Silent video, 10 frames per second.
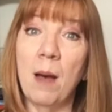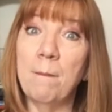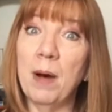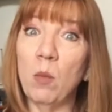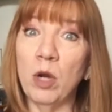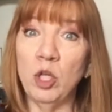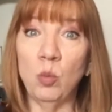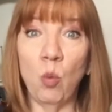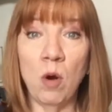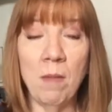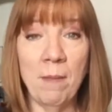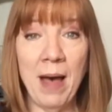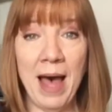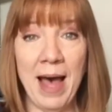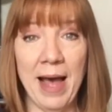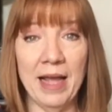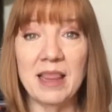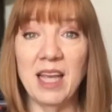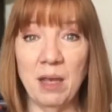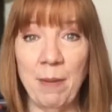But when you warm up high,
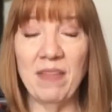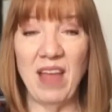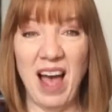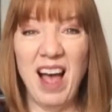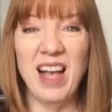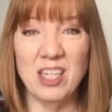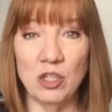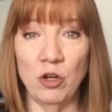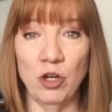think about the highest note